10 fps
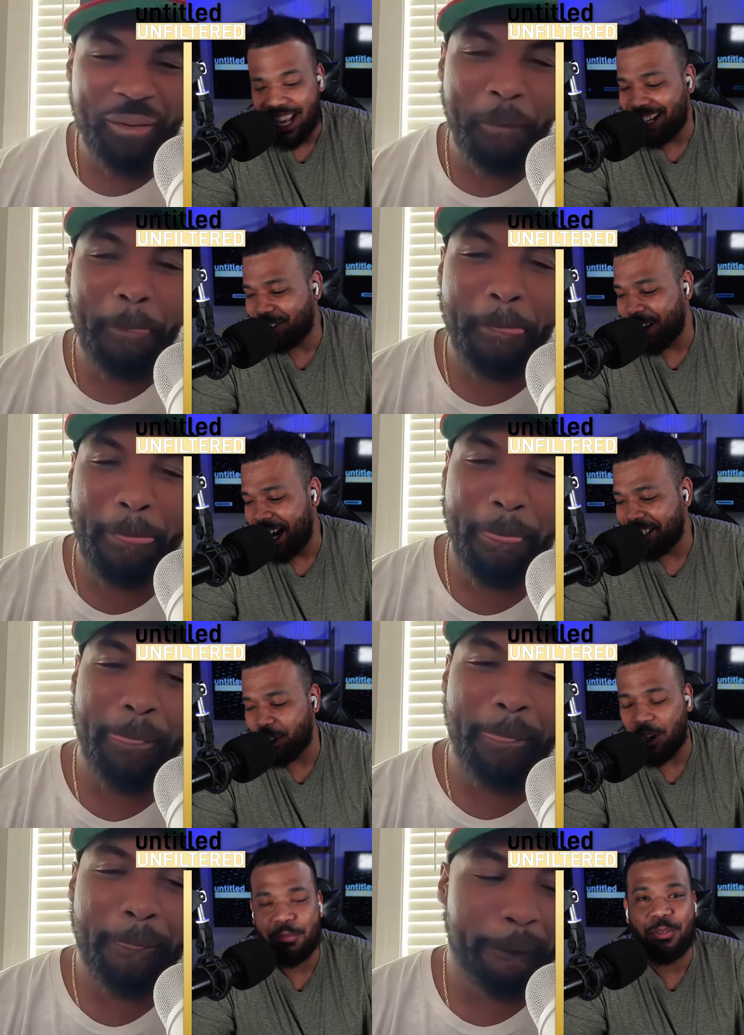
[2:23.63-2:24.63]
Speaker 1: a lot of trash
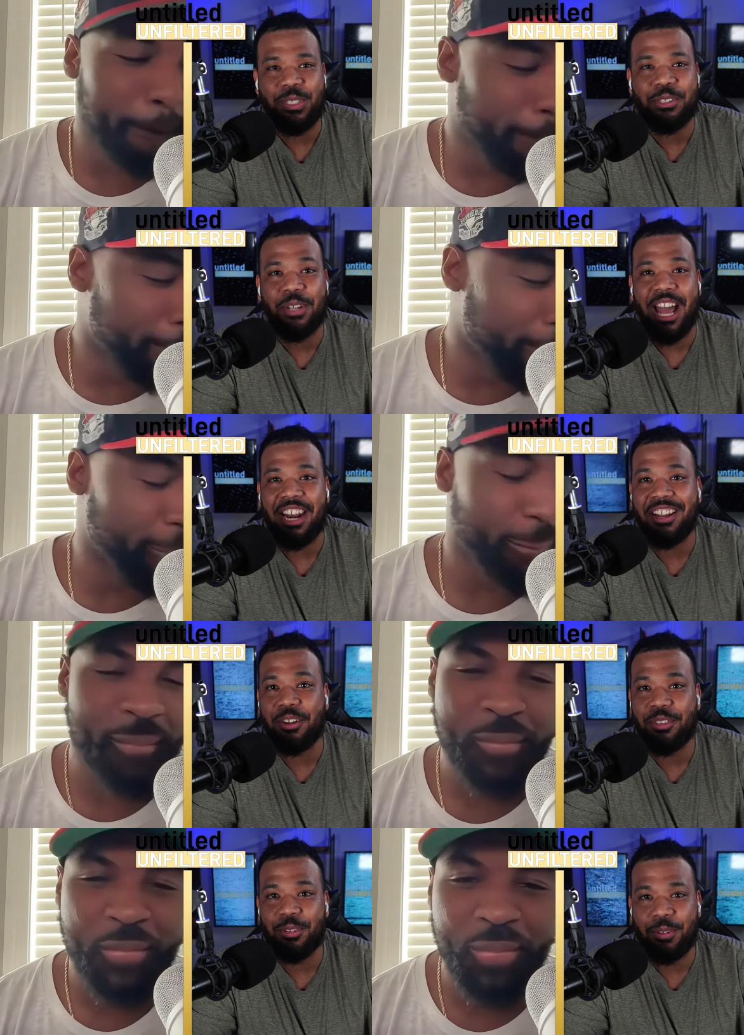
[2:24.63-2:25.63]
talking, but we do got to
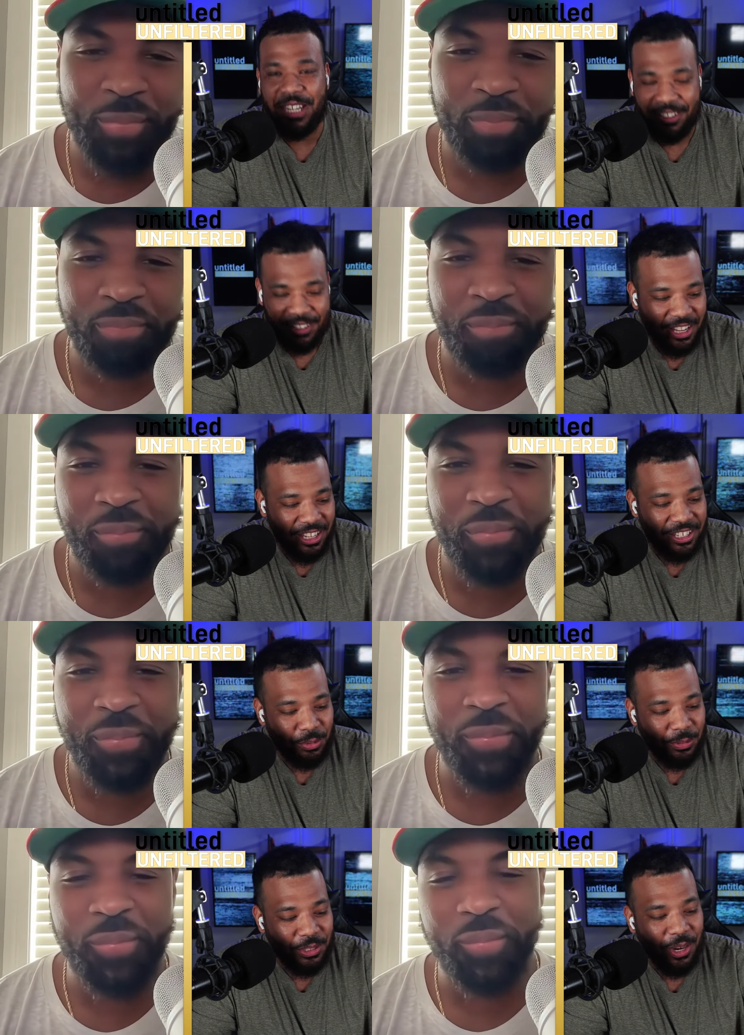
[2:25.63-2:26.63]
go through it
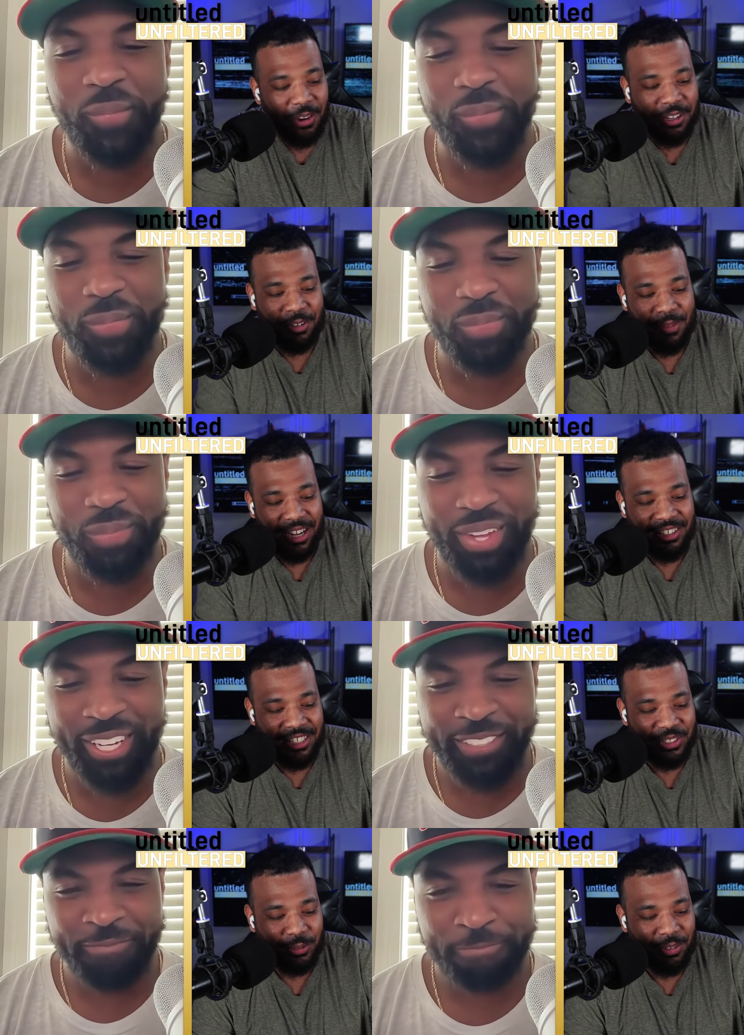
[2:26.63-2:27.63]
because we were talking about
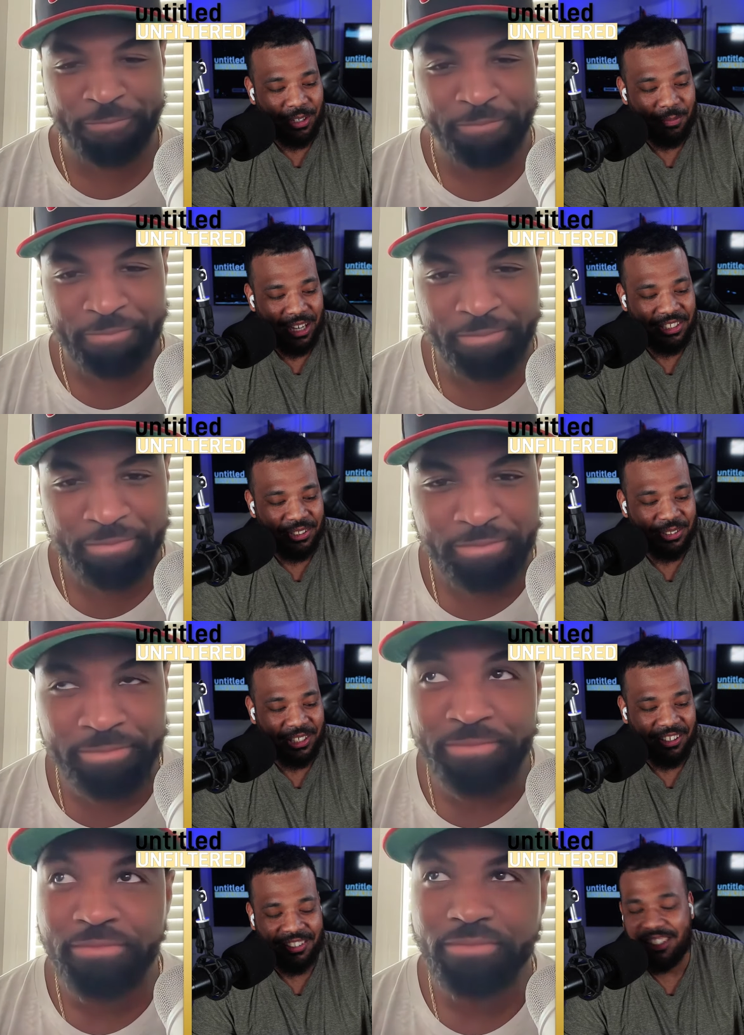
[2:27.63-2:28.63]
this on one of my
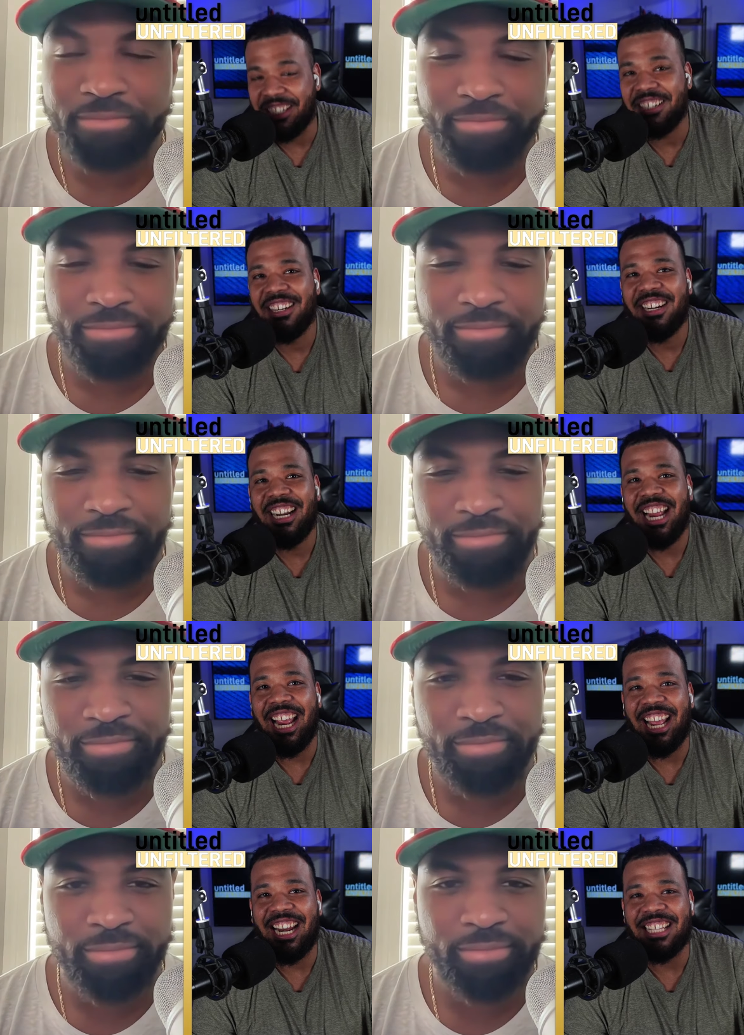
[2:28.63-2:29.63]
shows earlier.
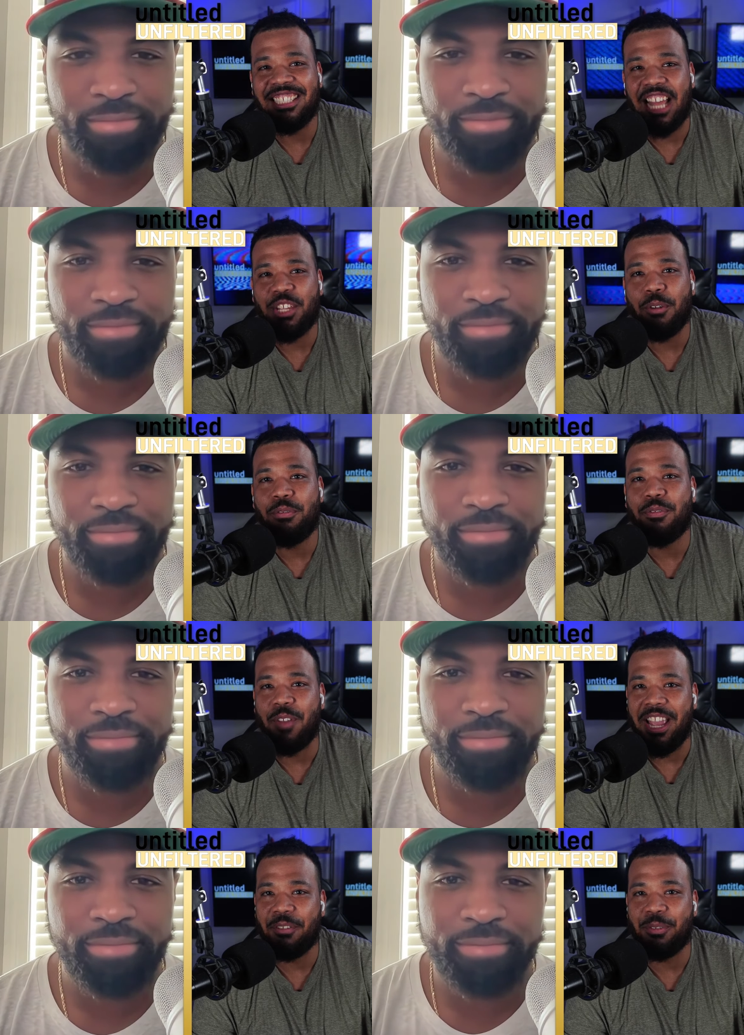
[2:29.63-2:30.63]
And it's like your
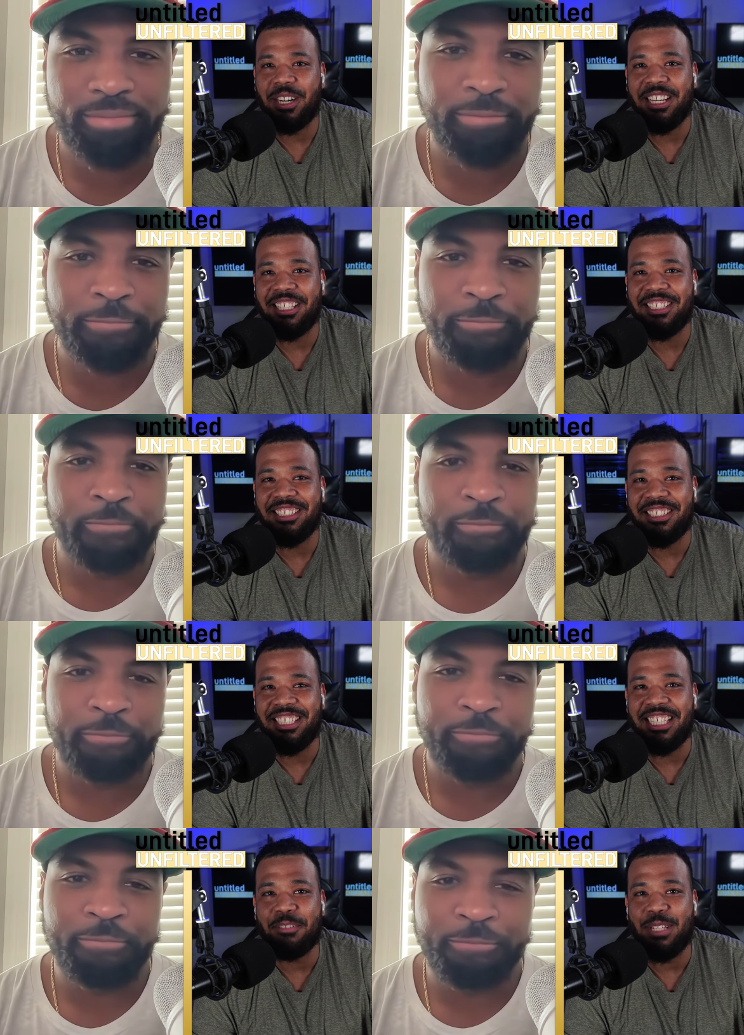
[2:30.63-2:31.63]
favorite
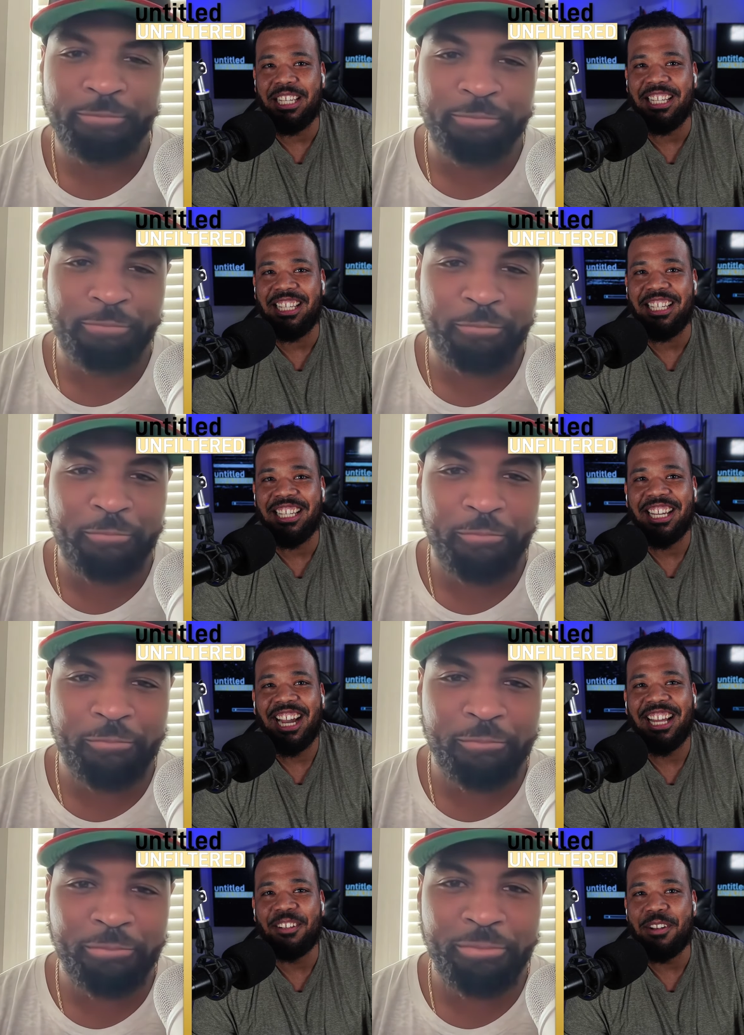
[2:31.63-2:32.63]
DB
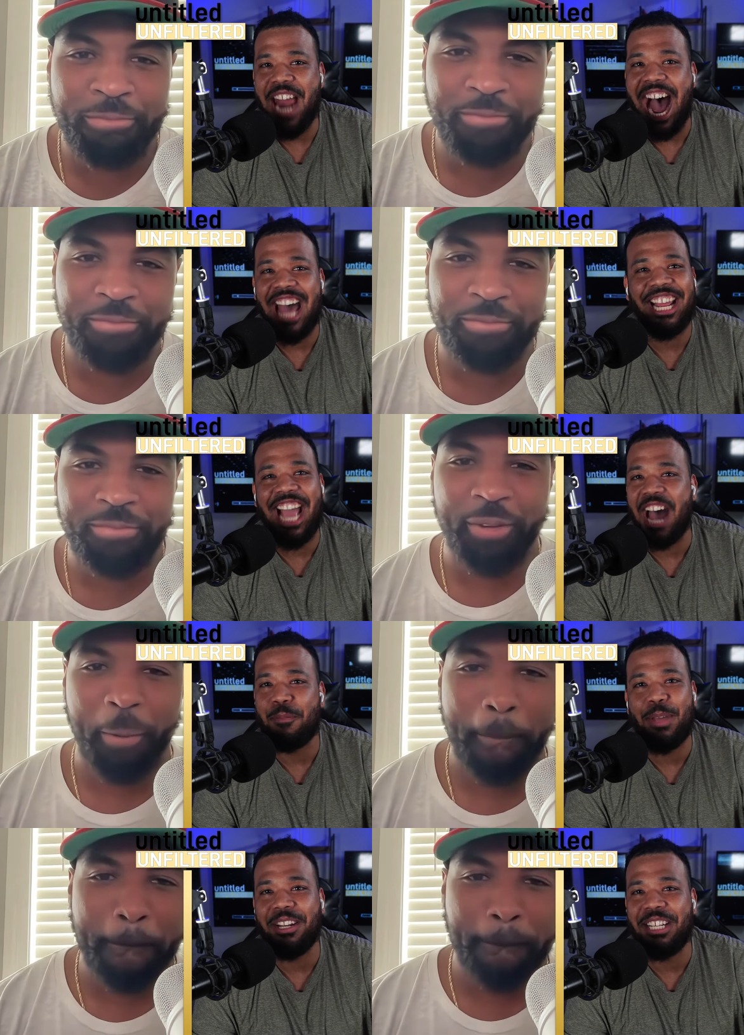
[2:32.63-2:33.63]

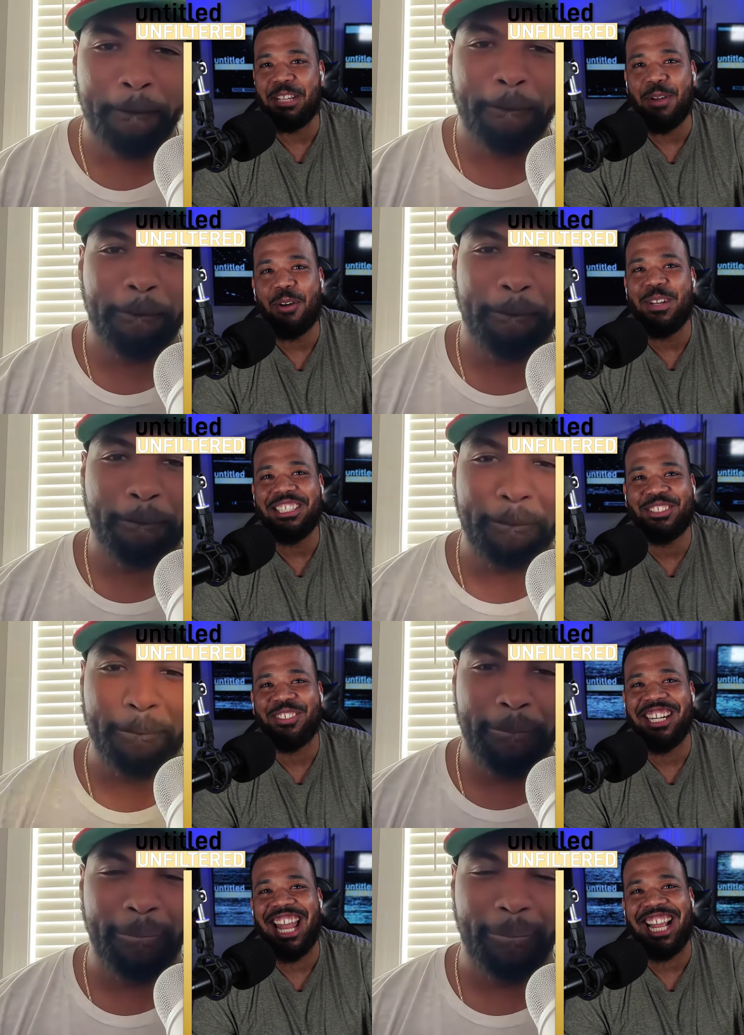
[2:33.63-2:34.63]
non-accountability moments where,